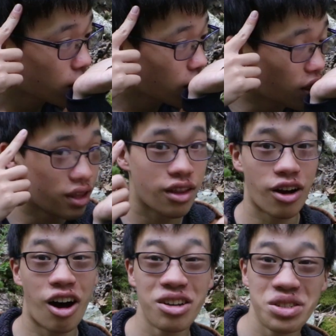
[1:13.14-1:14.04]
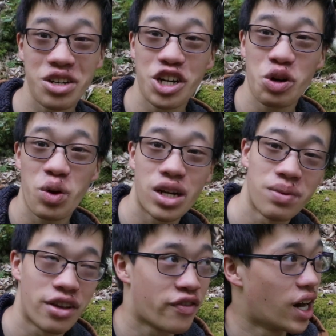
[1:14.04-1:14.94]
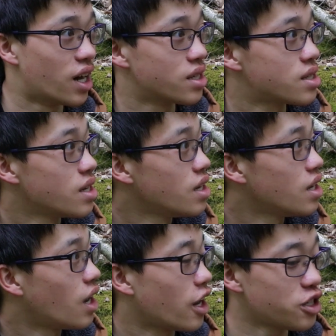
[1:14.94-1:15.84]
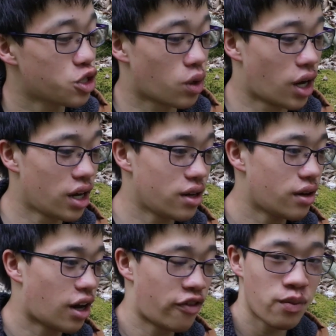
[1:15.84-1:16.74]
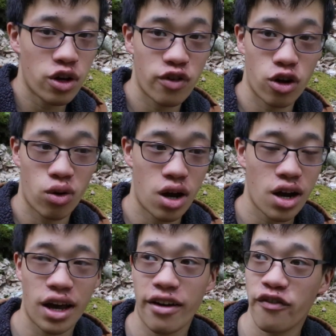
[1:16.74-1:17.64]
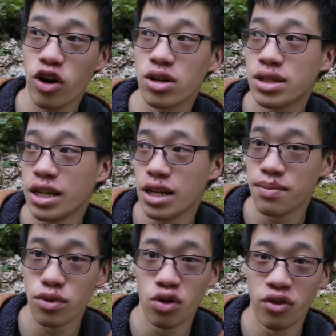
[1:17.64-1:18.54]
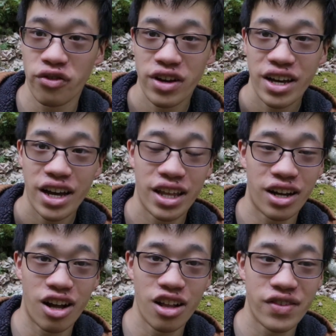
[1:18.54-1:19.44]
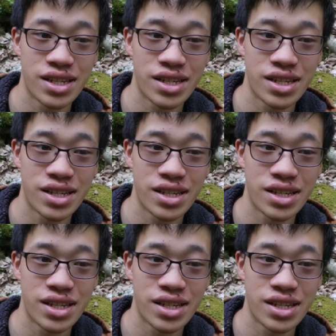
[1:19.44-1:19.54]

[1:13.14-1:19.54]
and they're also incredibly fast. I flipped over a rock. At first it didn't move, and then all of a